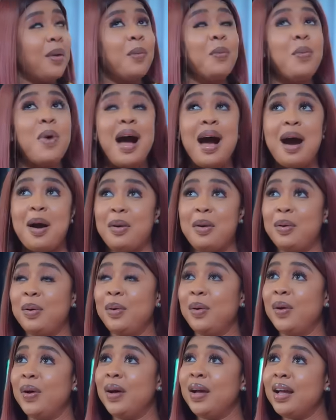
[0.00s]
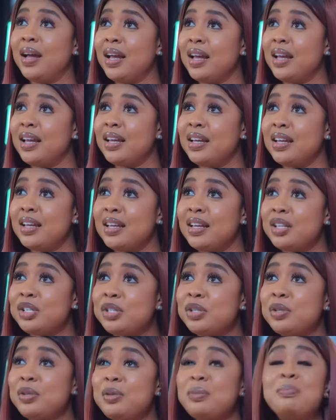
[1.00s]
Wow. It
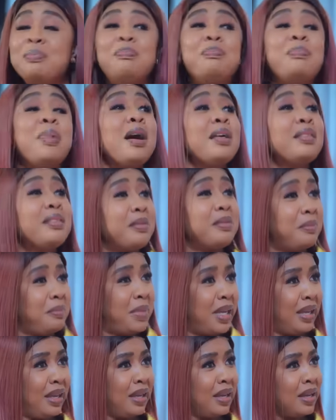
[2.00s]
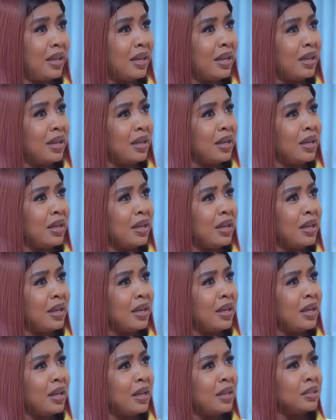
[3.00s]
shouldn't bother me.
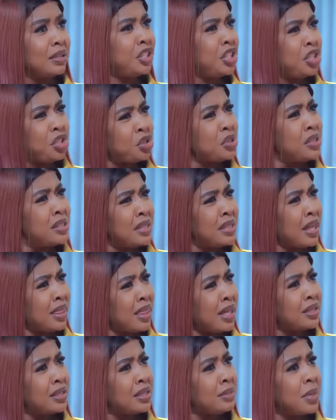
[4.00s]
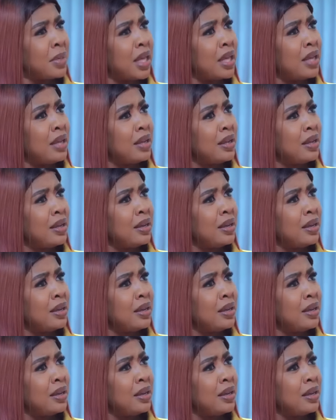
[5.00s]
Did you just say that to me?